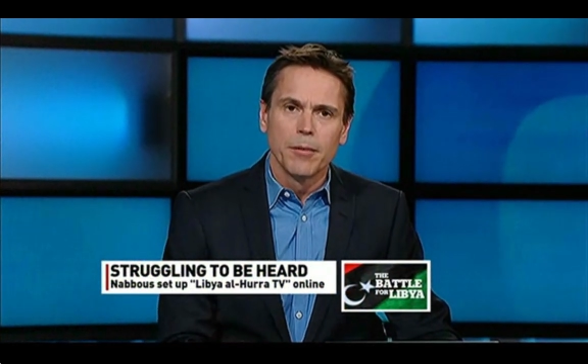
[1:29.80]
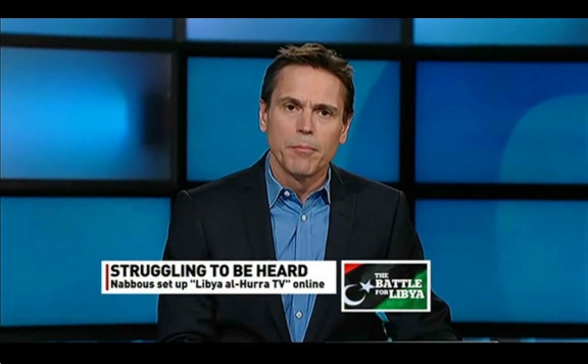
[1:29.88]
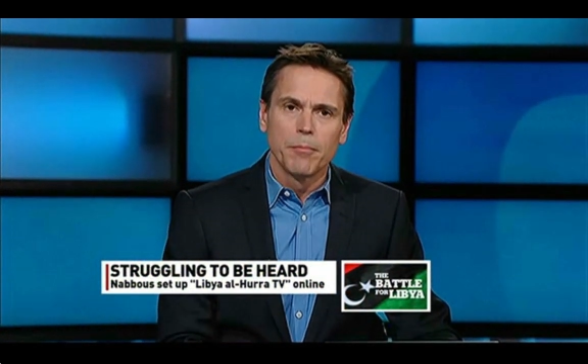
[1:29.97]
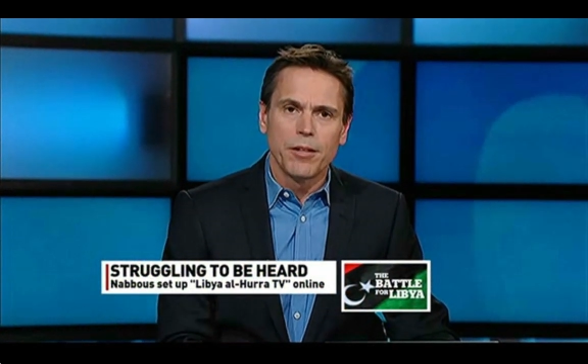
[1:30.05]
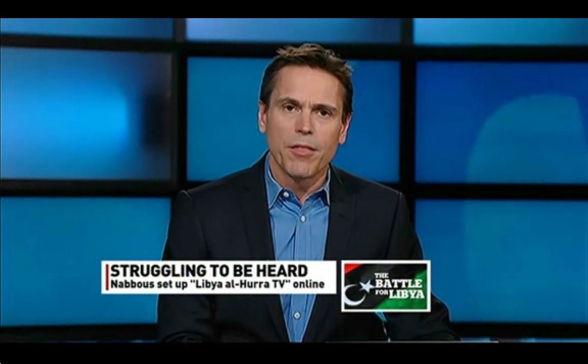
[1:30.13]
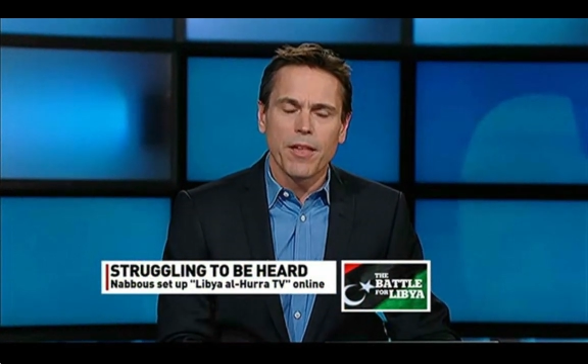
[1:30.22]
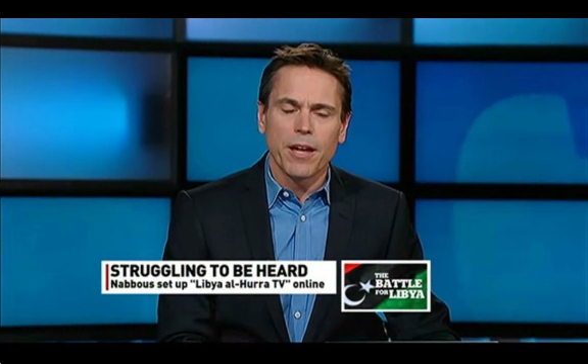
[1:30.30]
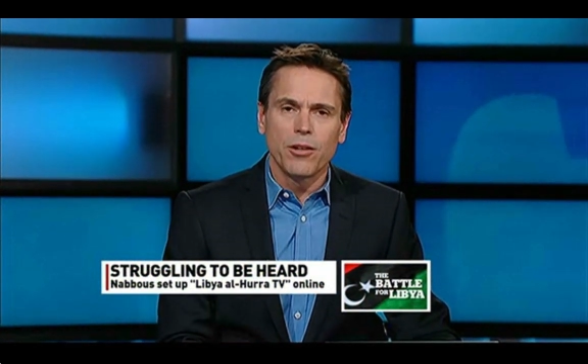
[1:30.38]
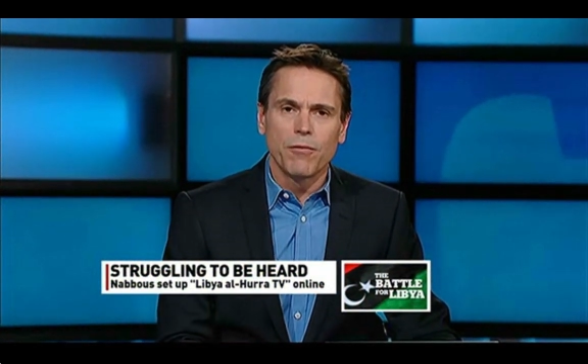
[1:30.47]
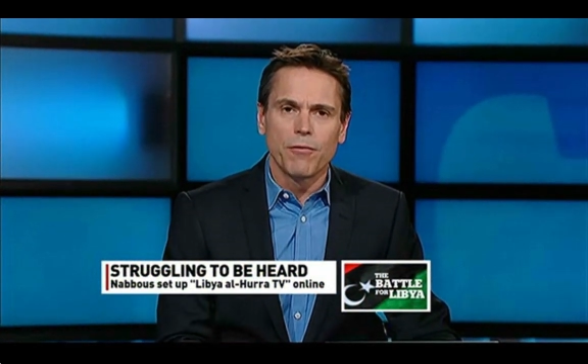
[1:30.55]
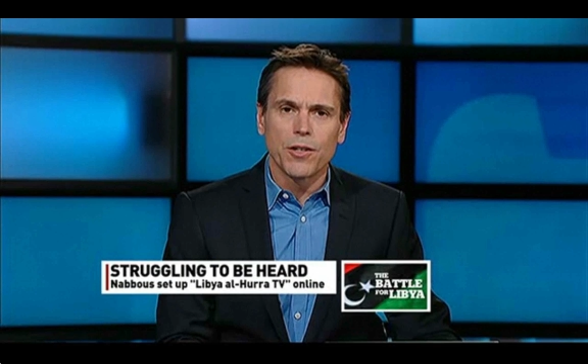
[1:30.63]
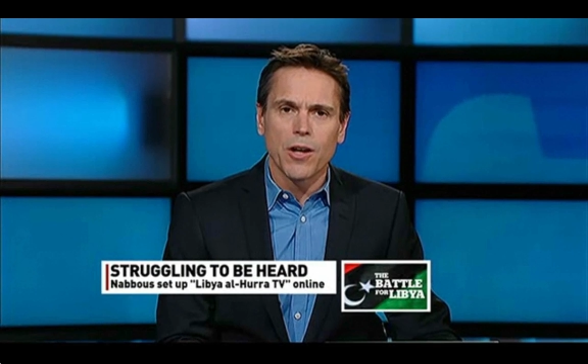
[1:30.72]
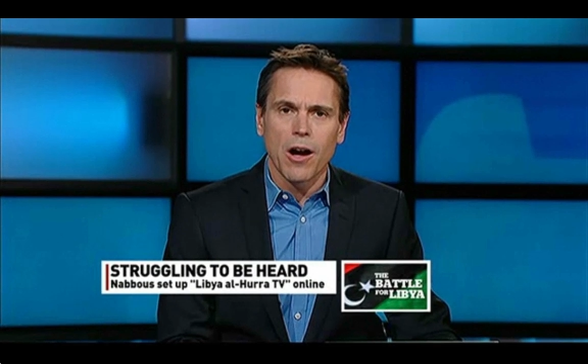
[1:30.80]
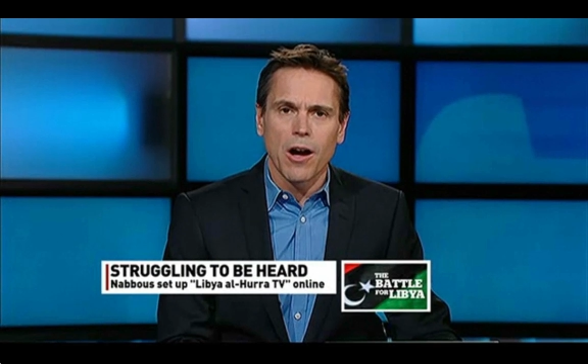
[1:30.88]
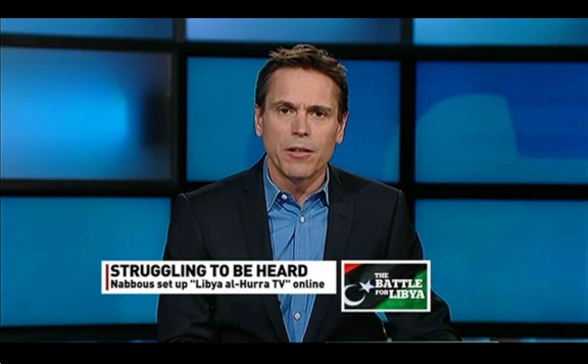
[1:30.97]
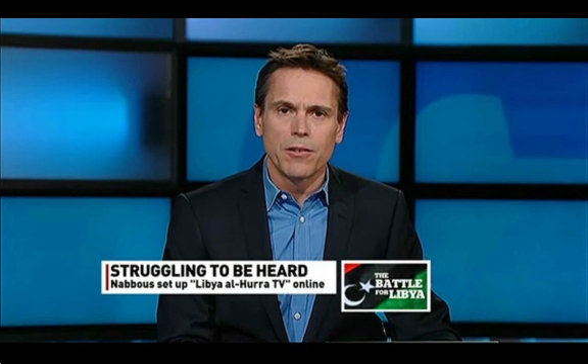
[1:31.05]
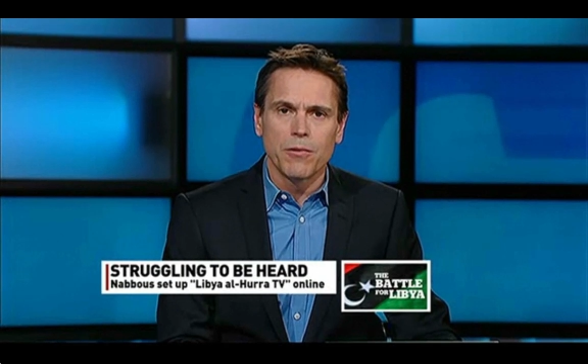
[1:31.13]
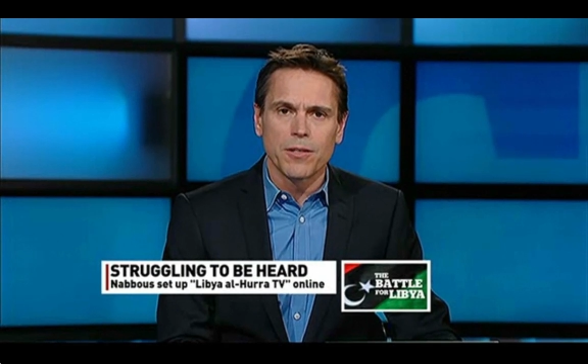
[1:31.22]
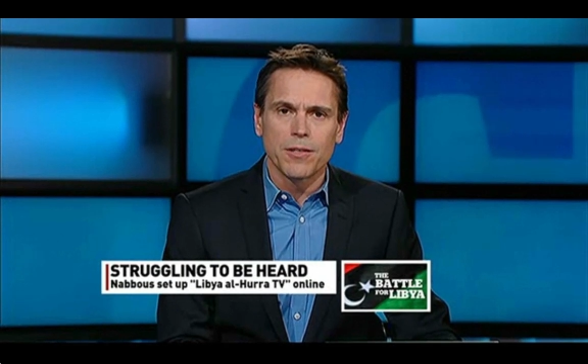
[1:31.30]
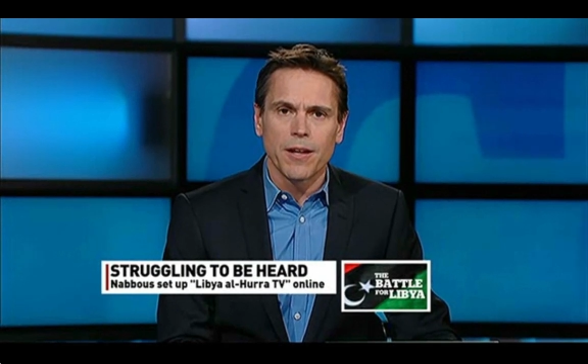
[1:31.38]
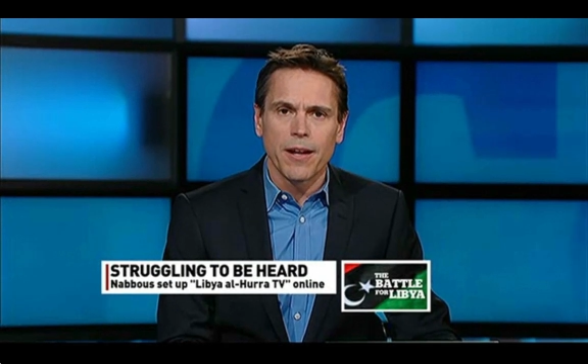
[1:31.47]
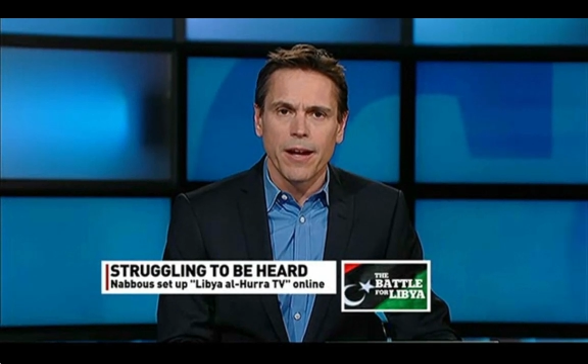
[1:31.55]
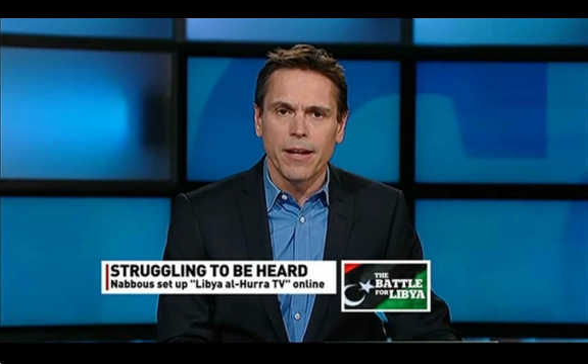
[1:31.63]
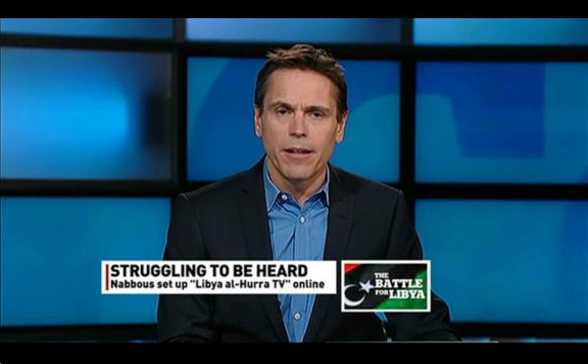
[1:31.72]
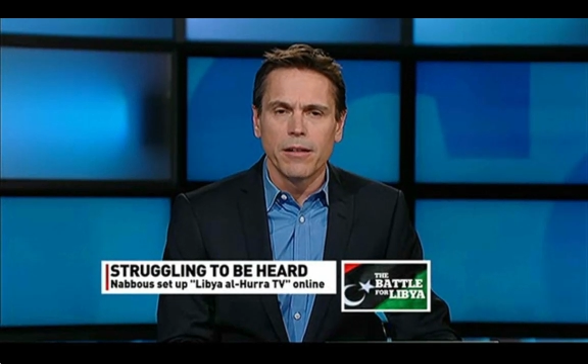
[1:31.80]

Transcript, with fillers: Perditta, thank you for talking to us tonight.